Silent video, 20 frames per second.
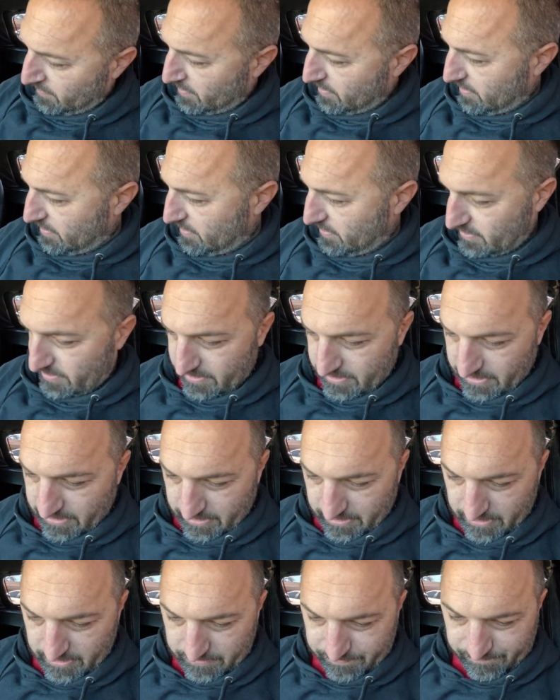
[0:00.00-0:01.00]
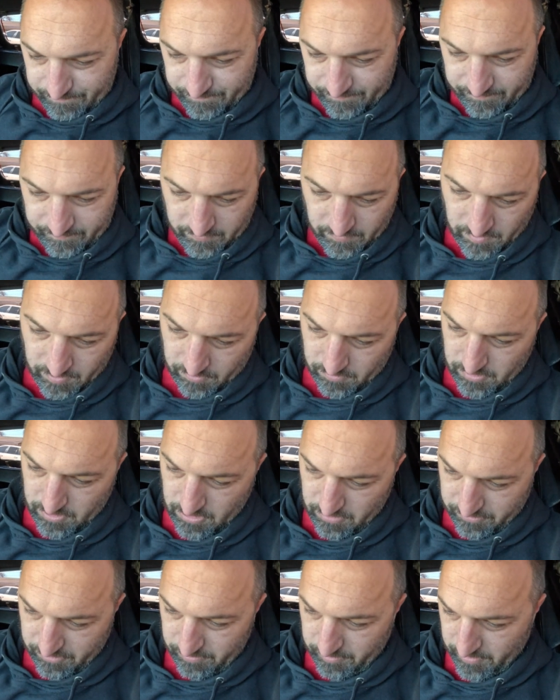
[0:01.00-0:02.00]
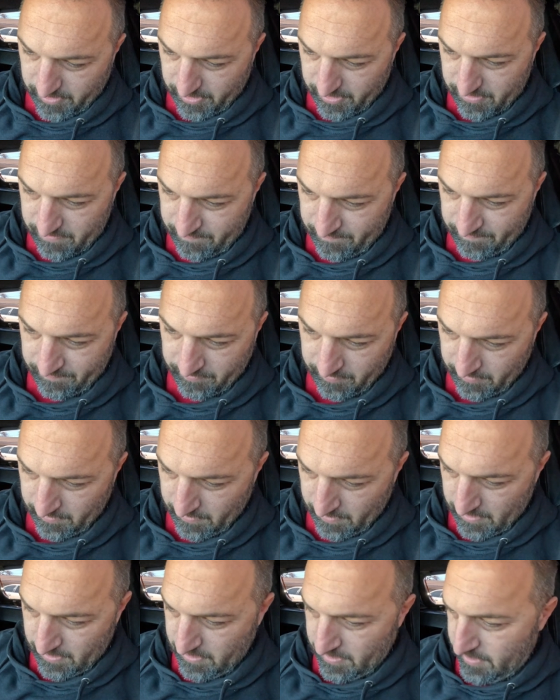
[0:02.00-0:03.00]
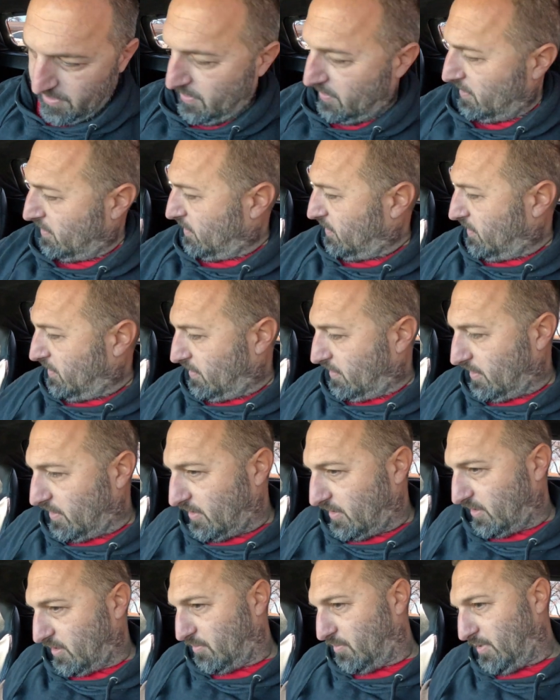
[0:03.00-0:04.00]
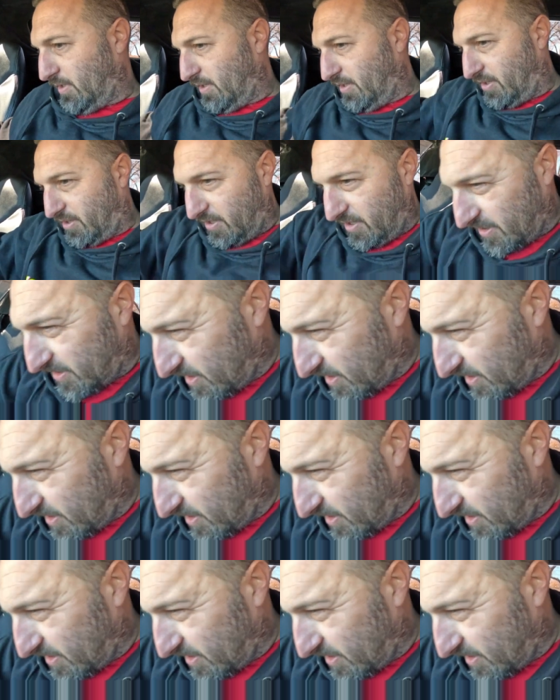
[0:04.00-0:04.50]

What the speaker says: and we'll go from there. I think